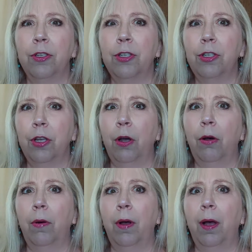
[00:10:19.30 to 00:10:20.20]

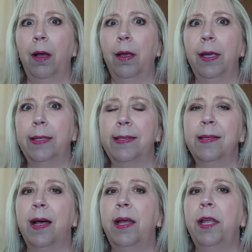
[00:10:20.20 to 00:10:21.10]
So it's
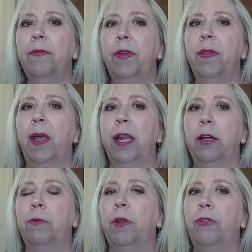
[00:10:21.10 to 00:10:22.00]
not even
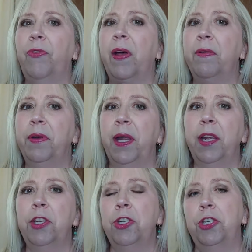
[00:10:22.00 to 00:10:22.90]
like with
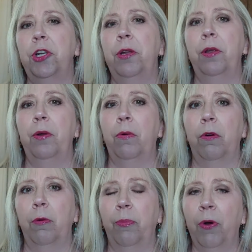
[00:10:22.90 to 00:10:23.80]
foundation
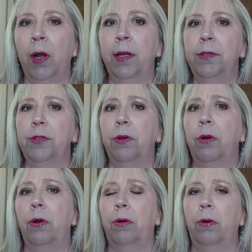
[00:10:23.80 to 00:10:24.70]
or
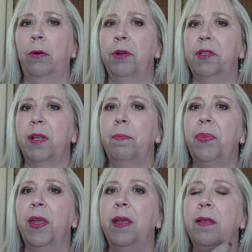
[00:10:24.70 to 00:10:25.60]
bronzer or
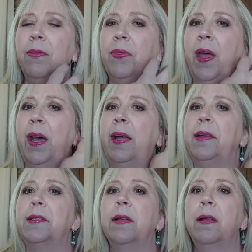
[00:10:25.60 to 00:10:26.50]
something that
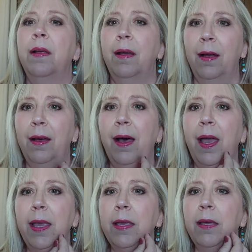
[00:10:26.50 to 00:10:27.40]

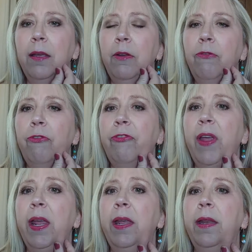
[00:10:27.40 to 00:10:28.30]
I can
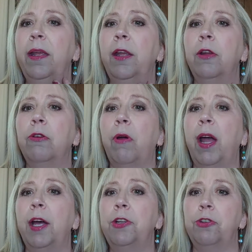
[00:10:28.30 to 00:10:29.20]
fade it
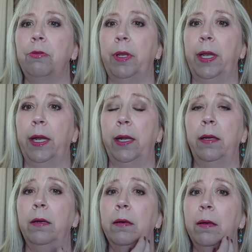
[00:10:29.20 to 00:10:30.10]

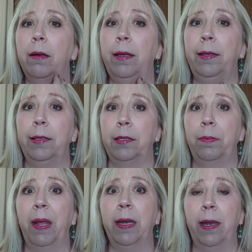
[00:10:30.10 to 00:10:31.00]
gradually into
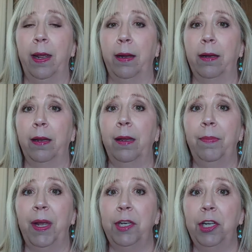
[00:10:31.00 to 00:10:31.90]
my neck and
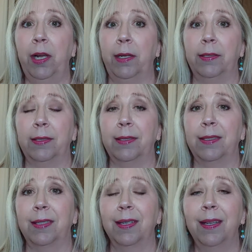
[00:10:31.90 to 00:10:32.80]
my
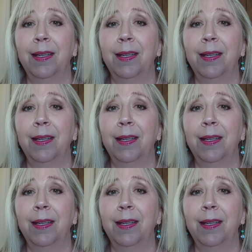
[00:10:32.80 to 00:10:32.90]
chest.